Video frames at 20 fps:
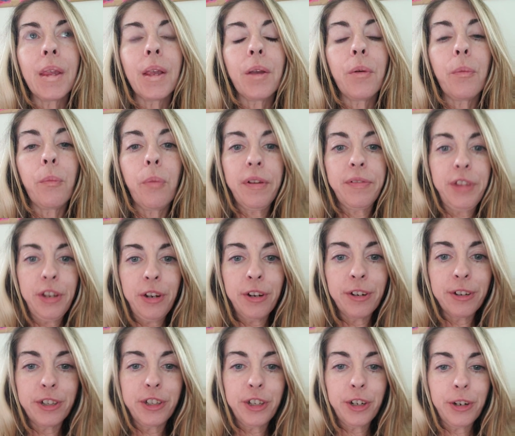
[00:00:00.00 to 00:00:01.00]
with
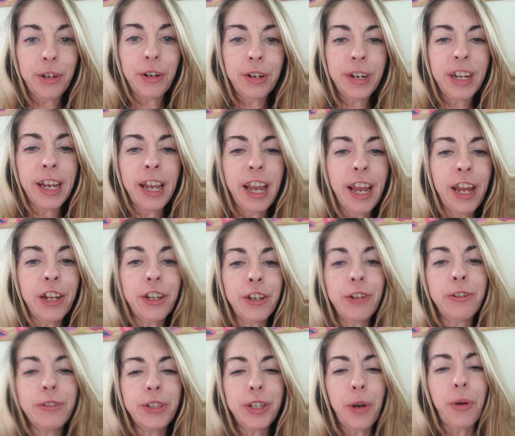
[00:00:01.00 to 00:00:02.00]
your journey, and
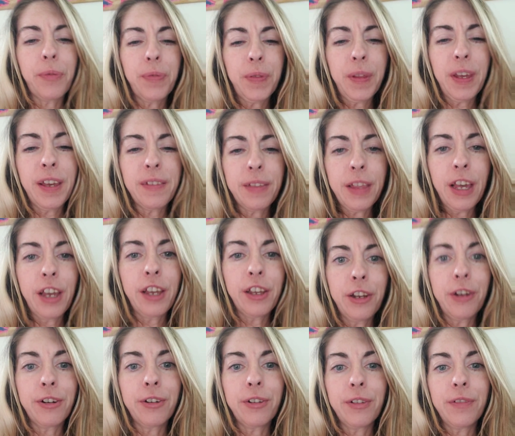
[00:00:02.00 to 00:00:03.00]
you don't think that
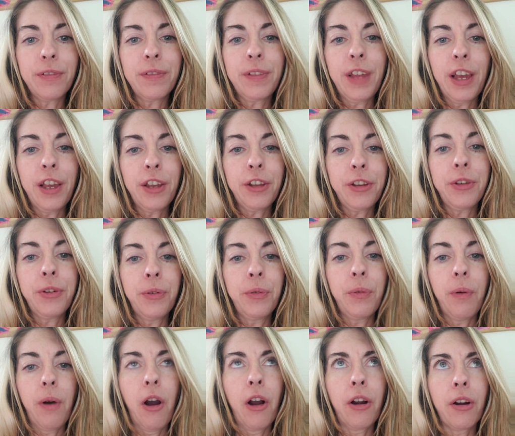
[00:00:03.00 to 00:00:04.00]

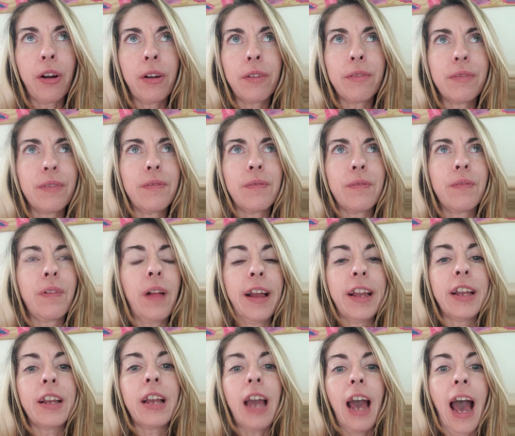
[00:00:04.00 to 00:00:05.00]
you are,
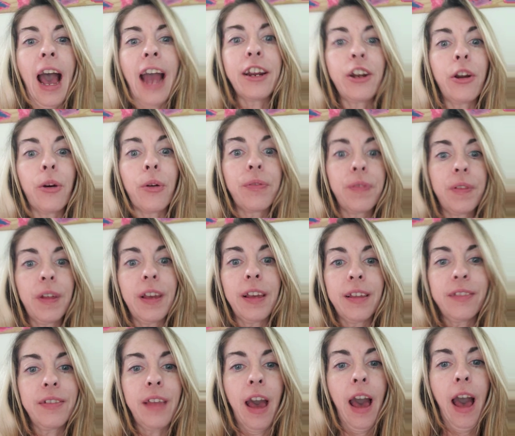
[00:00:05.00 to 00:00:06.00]
like, I don't
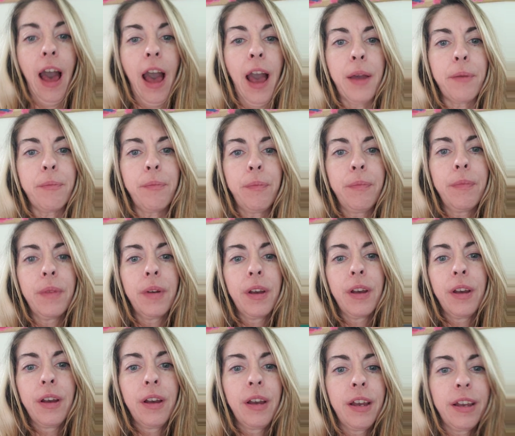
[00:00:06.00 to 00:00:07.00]
think that I'm
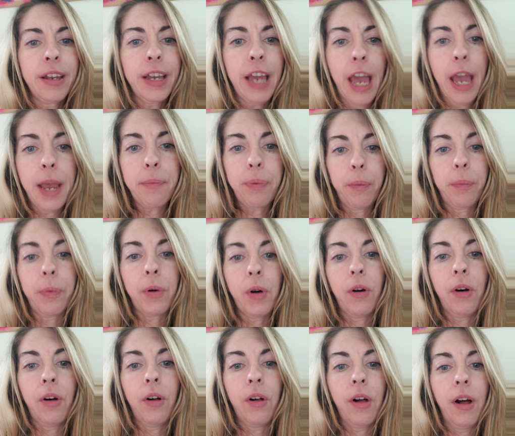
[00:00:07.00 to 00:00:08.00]

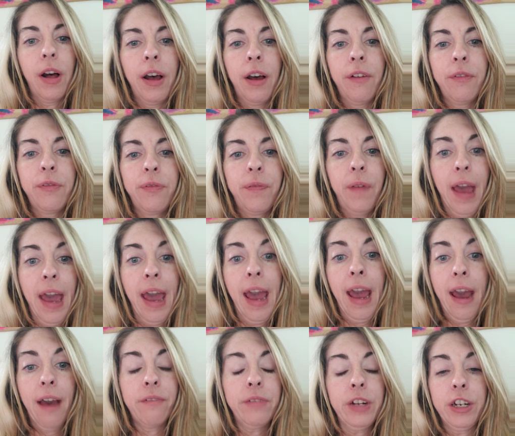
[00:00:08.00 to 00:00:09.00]
capable of
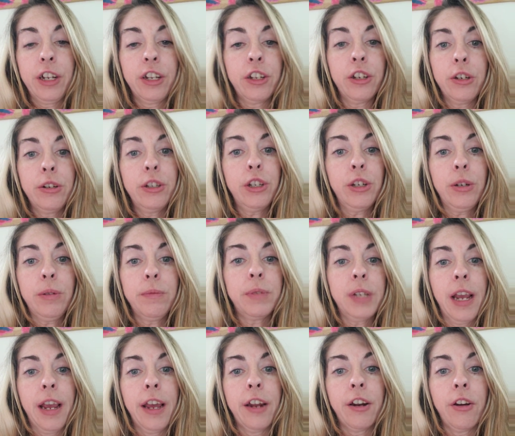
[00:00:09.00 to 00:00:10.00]
having a YouTube
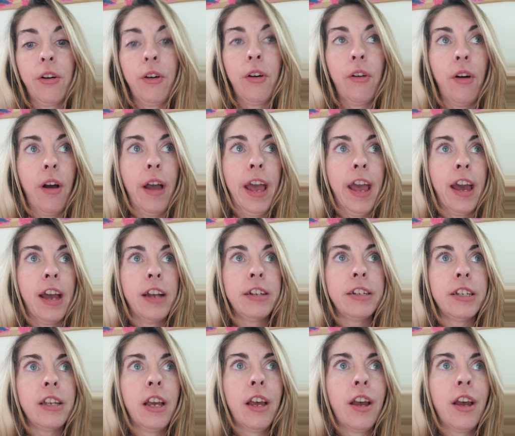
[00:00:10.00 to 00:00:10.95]
channel, and